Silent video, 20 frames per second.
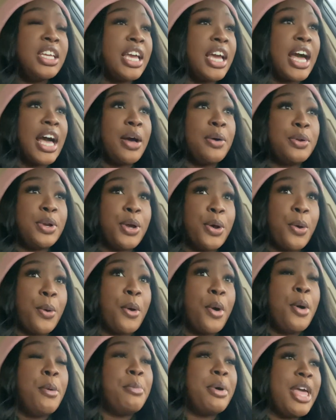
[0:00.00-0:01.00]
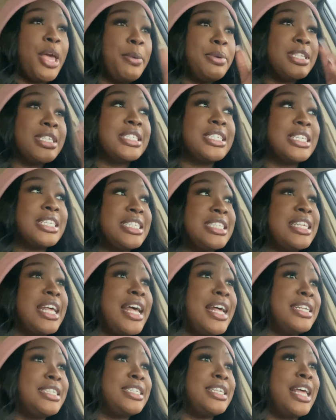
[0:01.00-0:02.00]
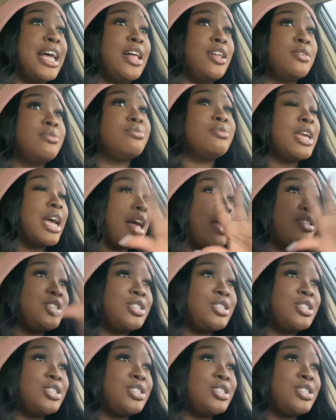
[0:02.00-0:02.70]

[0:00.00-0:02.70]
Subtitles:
Yeah, I don't know. But it was a success. Y'all should have...